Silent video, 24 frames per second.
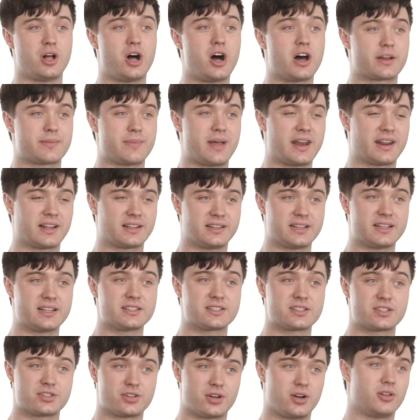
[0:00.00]
automatically
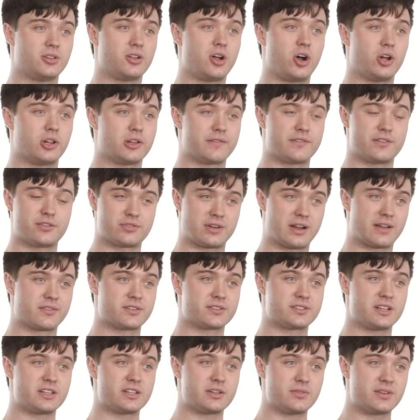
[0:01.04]
install all of the drivers
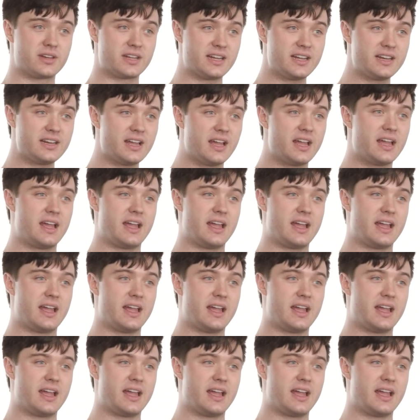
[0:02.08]
that you need,